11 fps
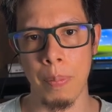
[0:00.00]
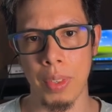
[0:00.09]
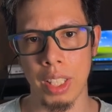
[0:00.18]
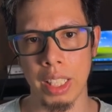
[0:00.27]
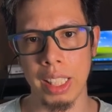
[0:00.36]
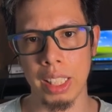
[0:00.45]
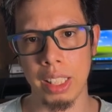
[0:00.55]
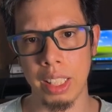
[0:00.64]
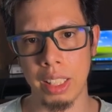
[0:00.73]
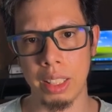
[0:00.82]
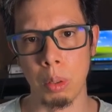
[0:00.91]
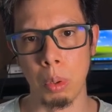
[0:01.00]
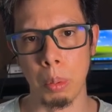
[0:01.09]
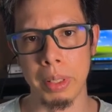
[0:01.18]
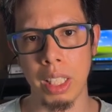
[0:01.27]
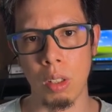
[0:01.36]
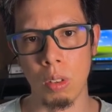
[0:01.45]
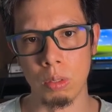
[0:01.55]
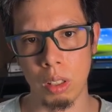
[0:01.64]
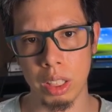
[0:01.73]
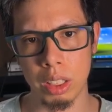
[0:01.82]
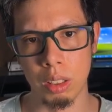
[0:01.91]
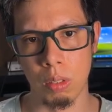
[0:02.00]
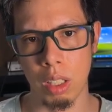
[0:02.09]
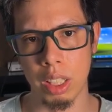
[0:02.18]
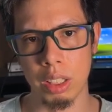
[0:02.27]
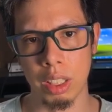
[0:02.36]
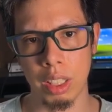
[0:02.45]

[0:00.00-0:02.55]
And the next thing it will be the countries, right?